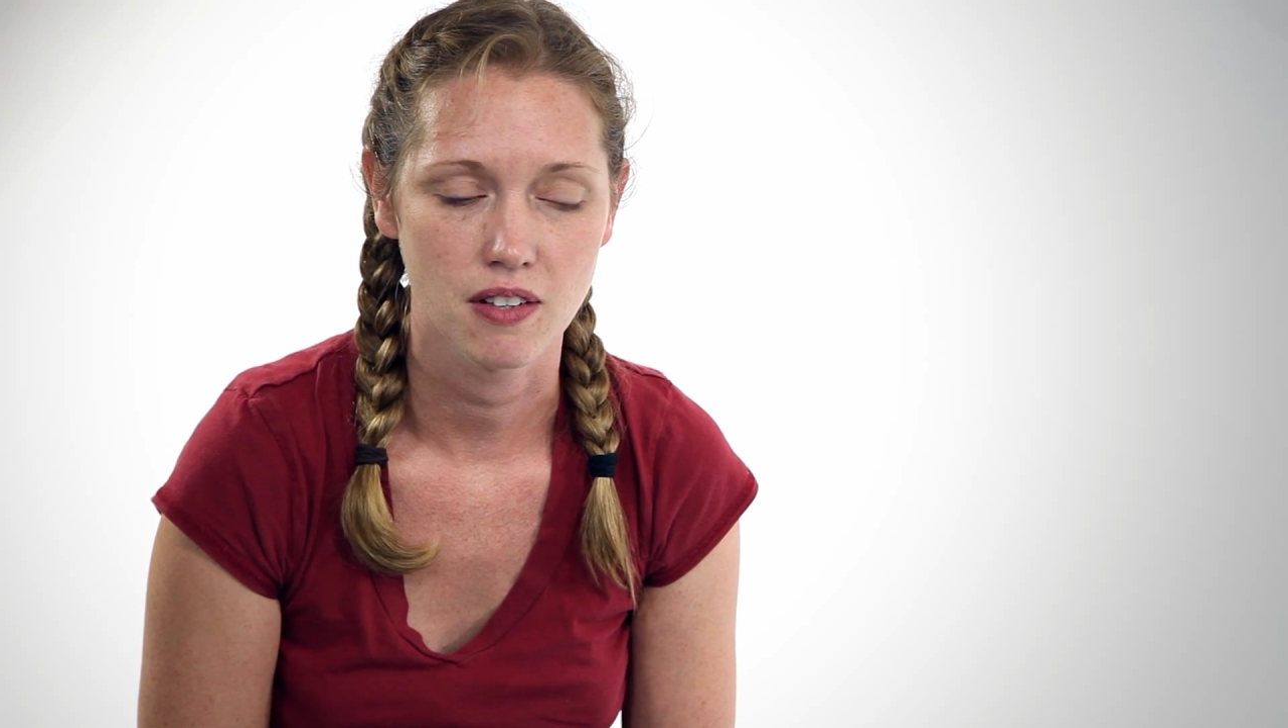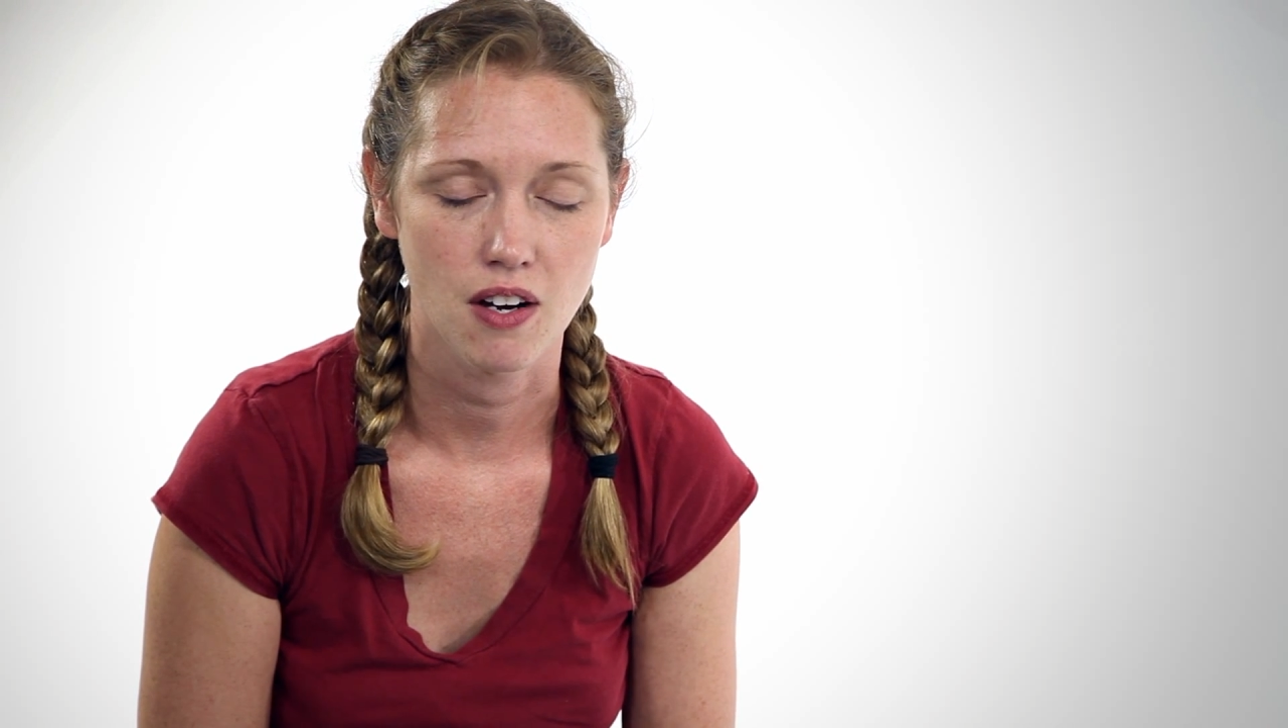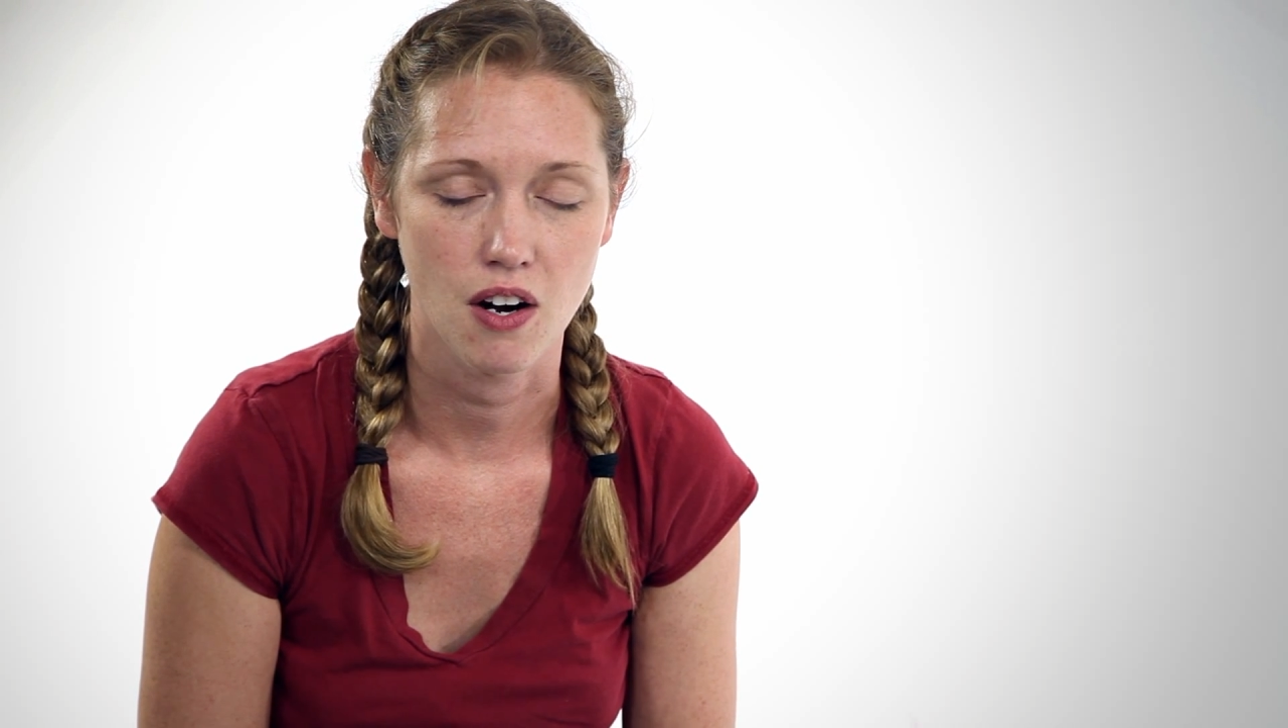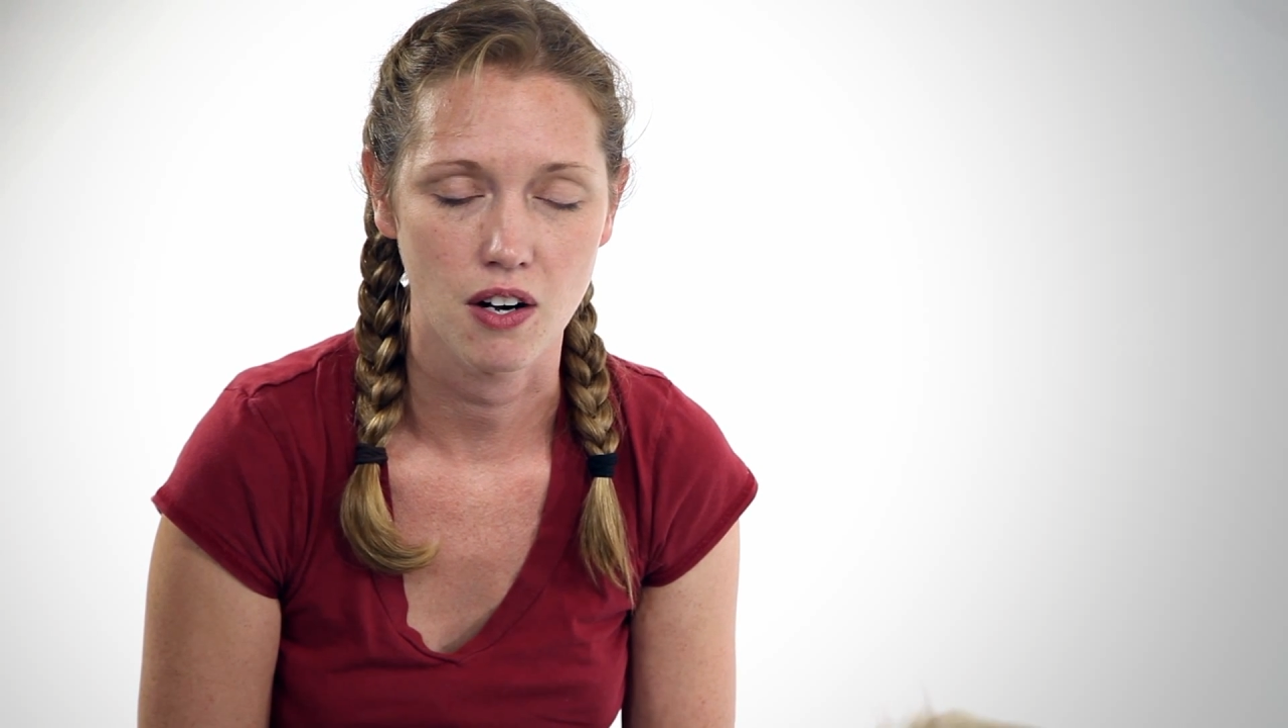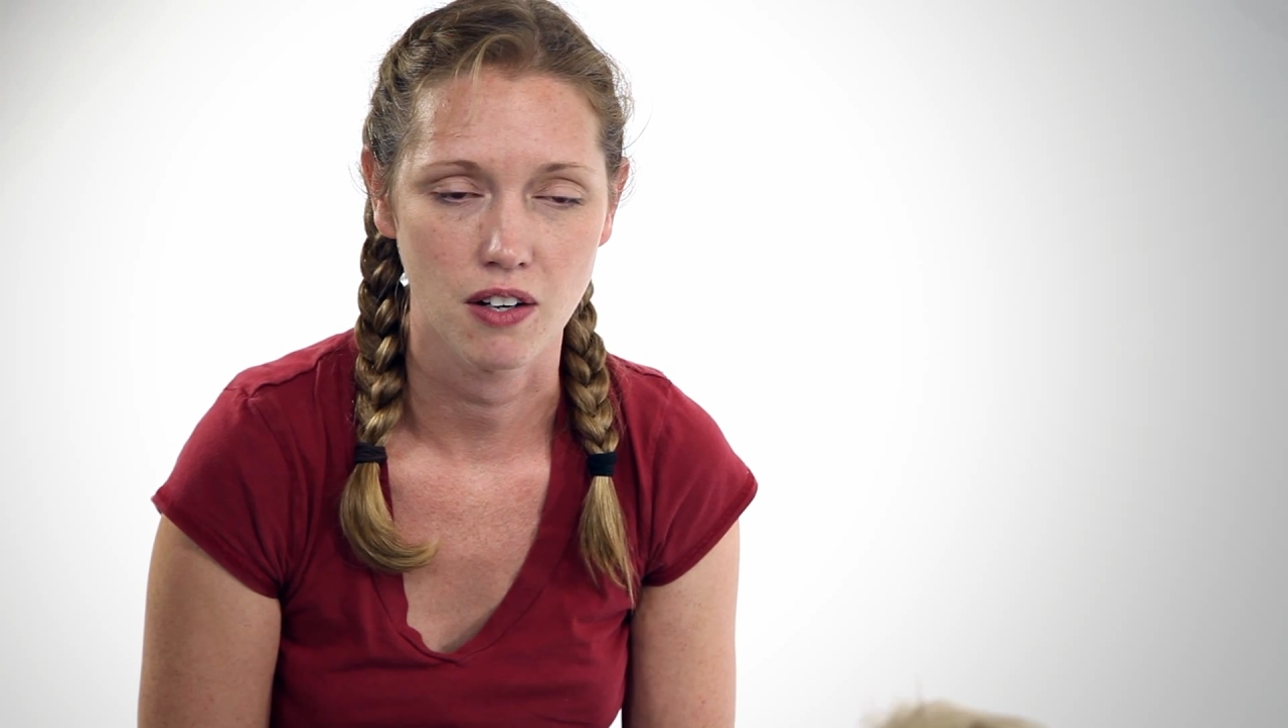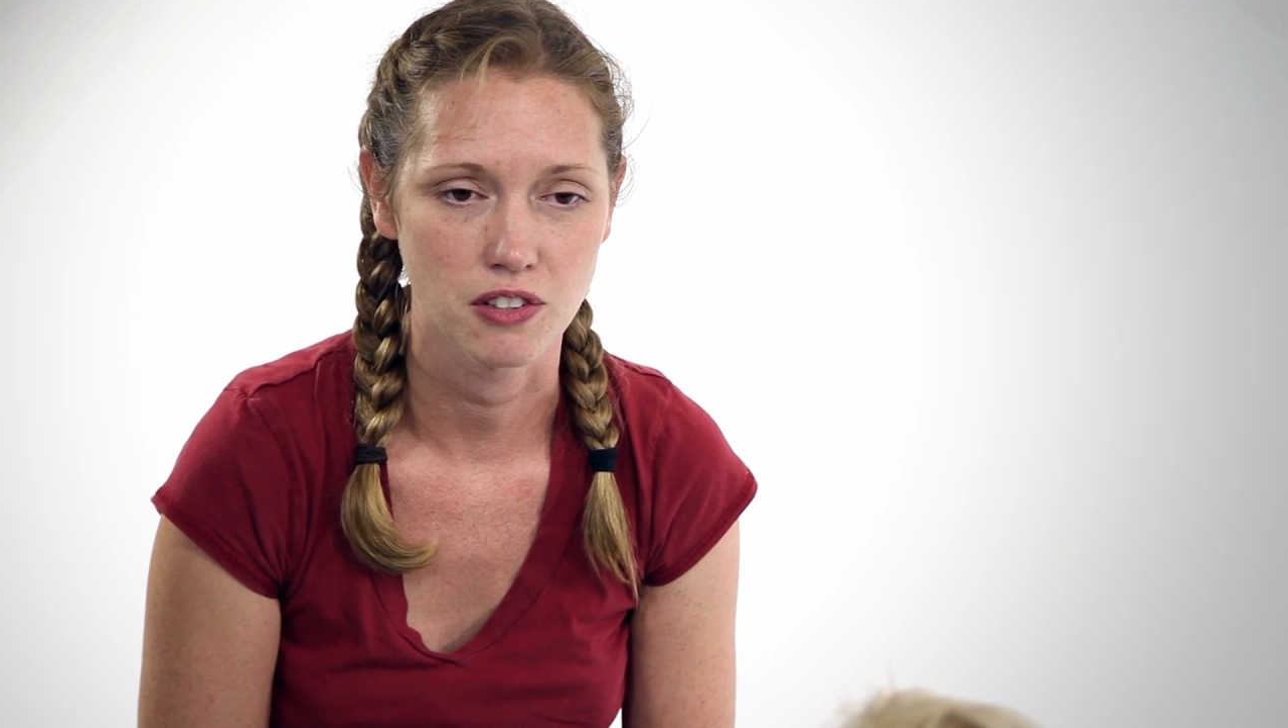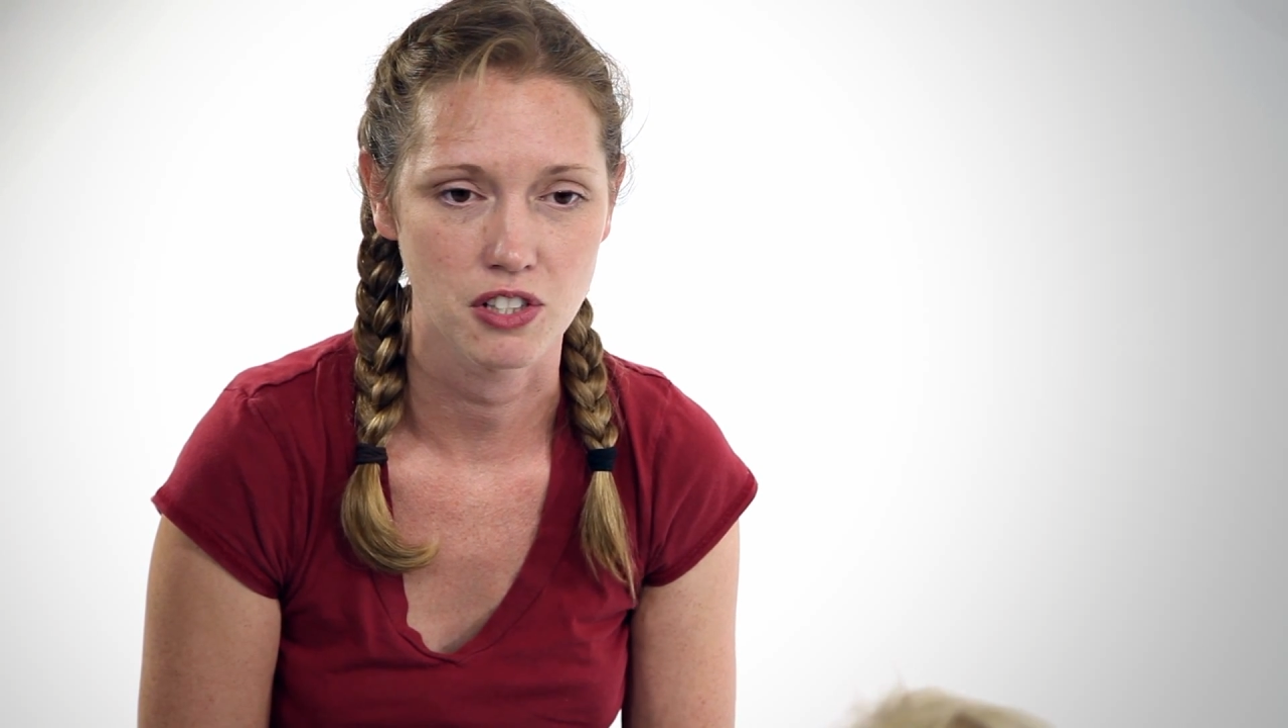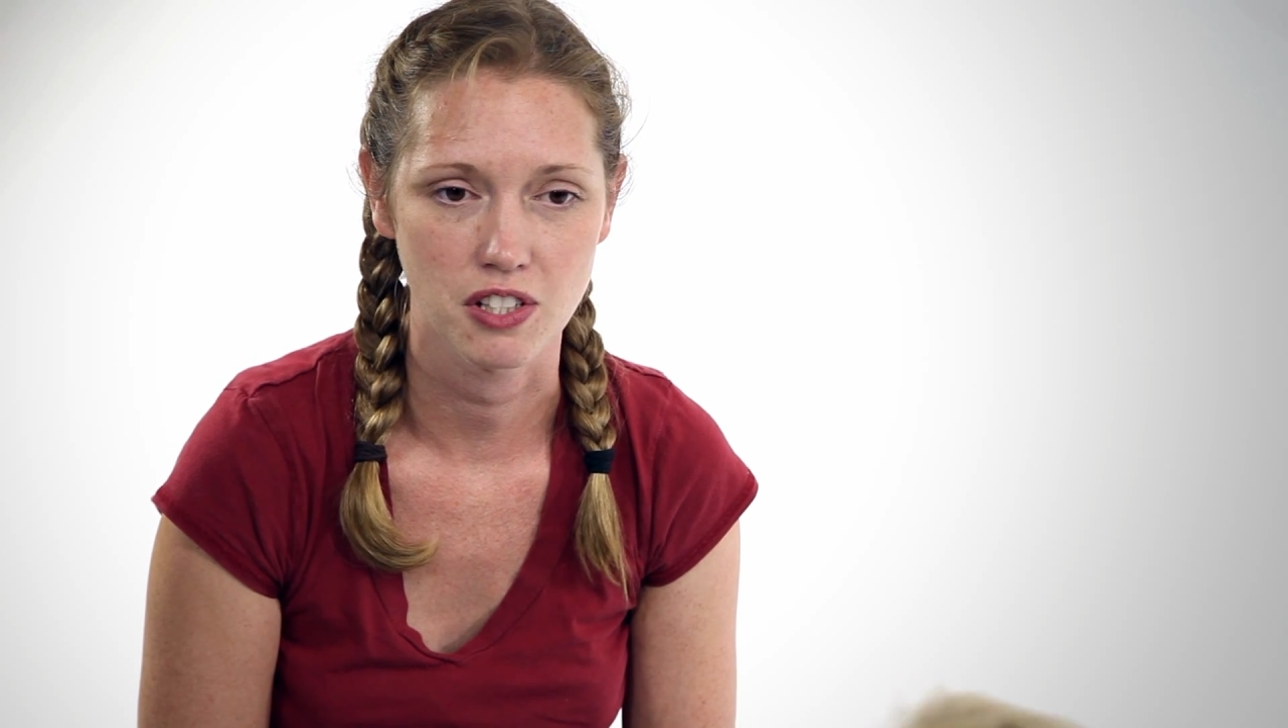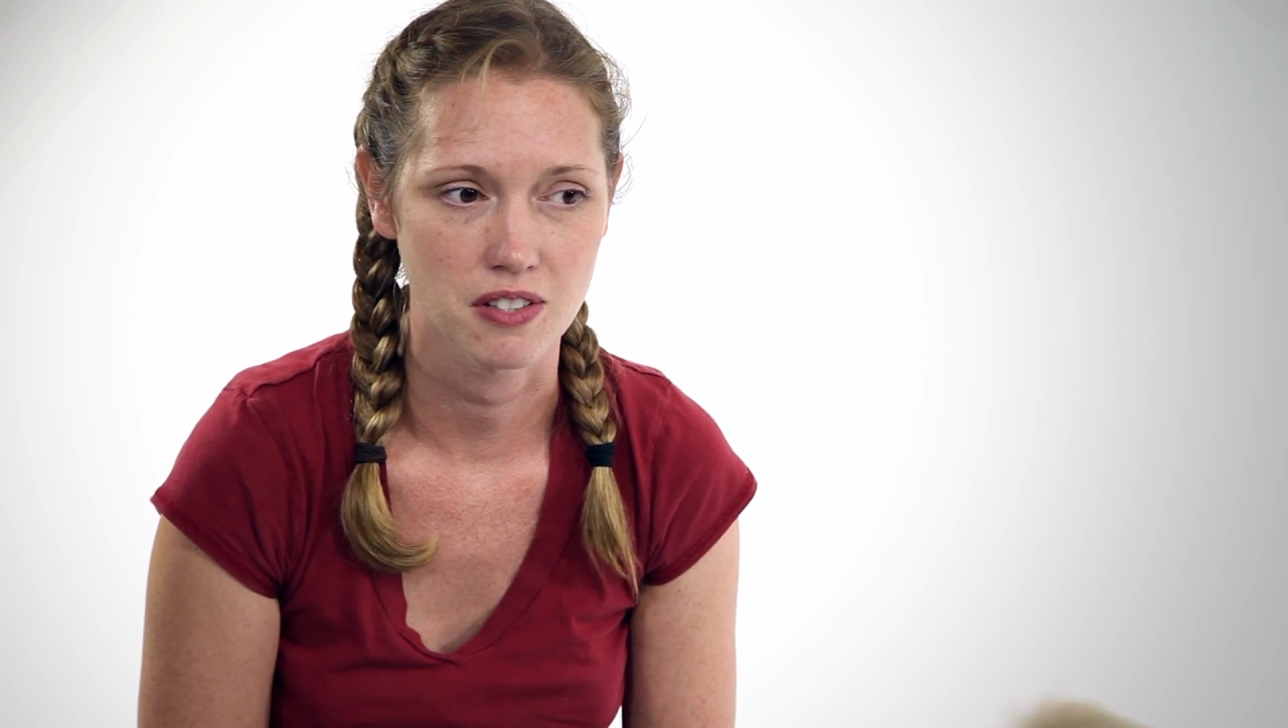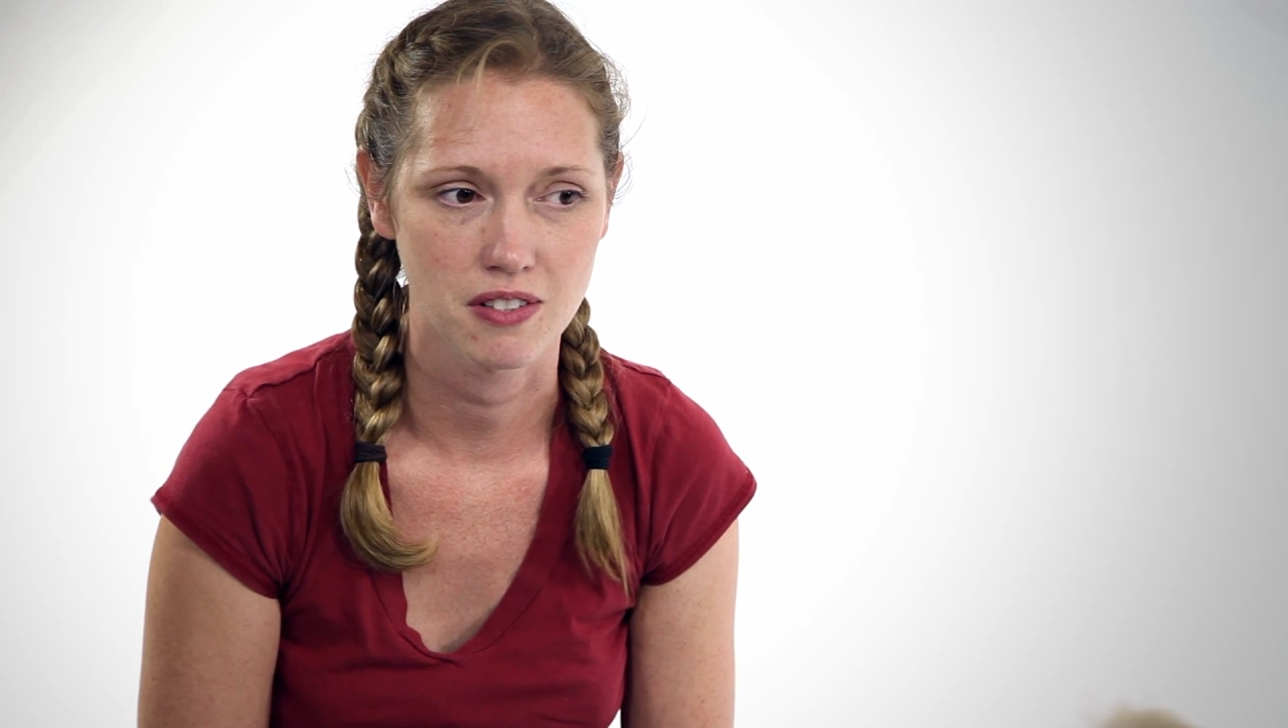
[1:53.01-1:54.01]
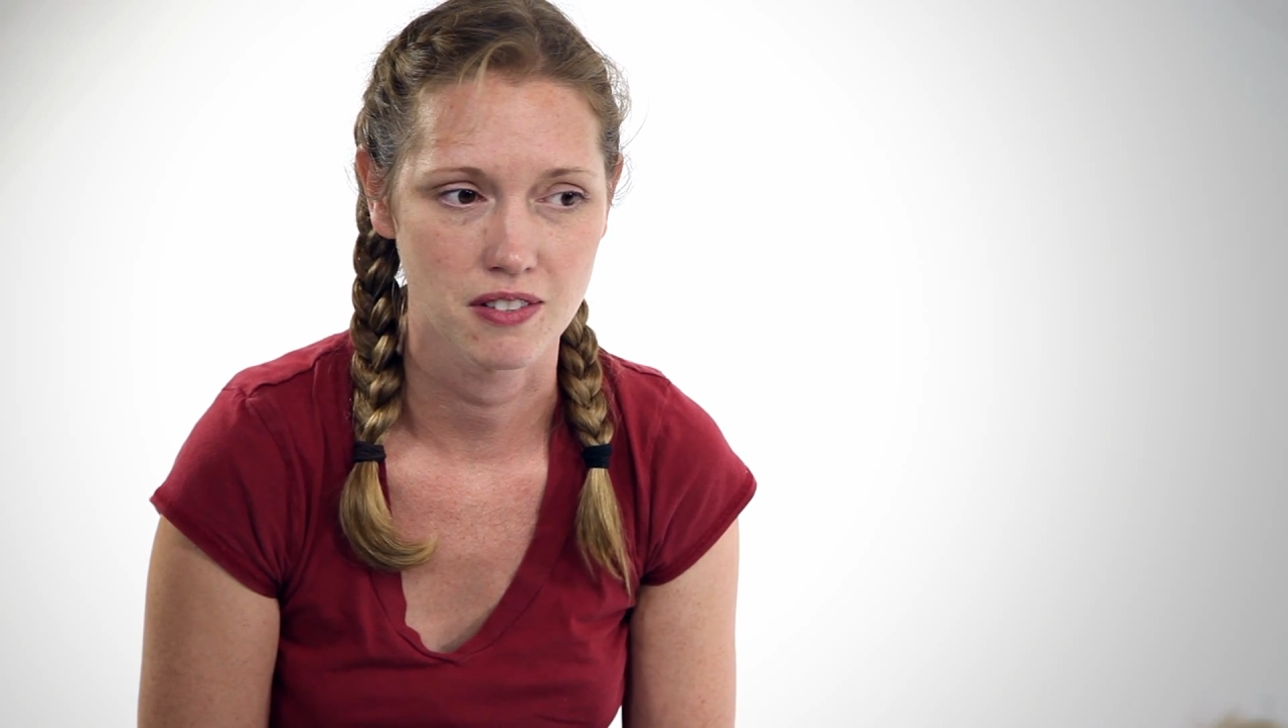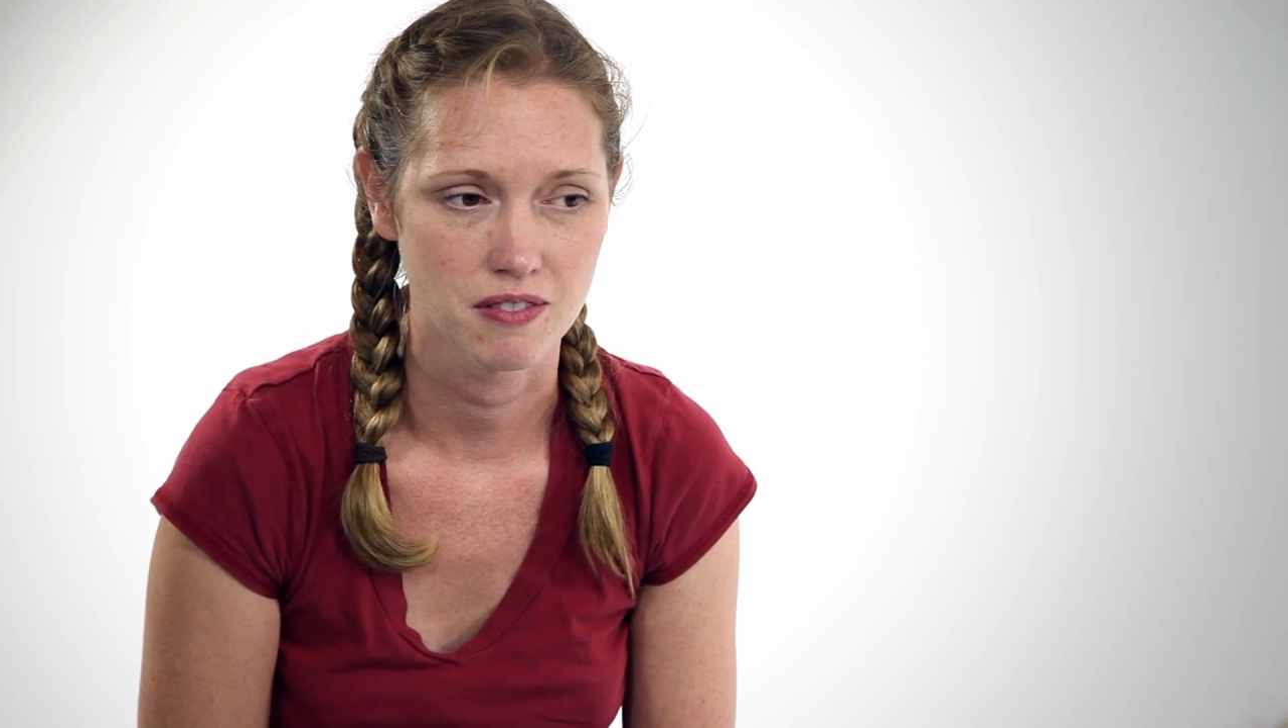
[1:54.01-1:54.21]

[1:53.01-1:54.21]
are just